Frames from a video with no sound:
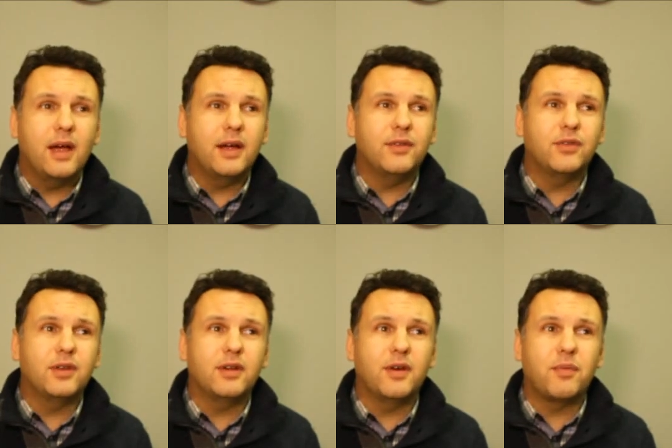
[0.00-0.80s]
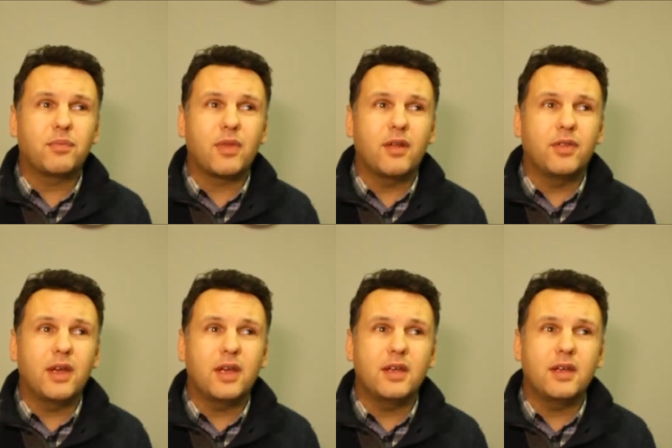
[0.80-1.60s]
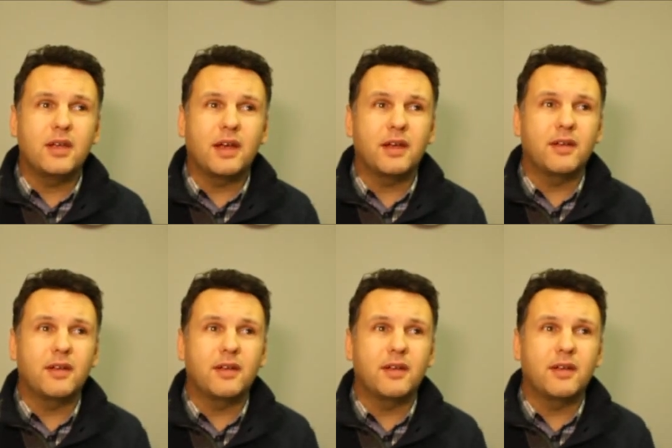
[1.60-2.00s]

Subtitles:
and they